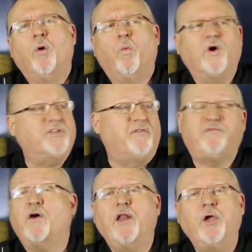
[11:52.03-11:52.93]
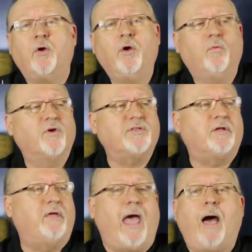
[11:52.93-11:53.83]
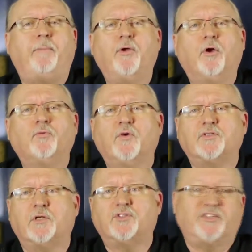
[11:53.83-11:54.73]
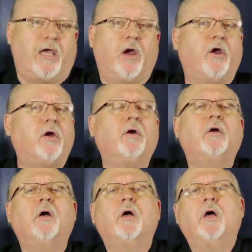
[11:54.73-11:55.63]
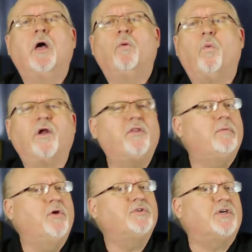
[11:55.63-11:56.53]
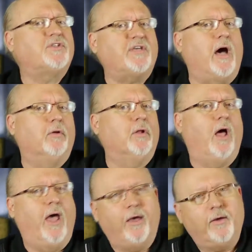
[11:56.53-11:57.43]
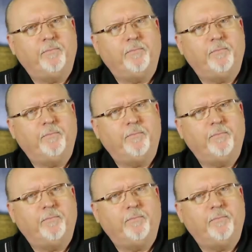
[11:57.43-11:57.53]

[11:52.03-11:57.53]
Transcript: Was it funnier? Was it happier? Was it scarier? What did the music sound like?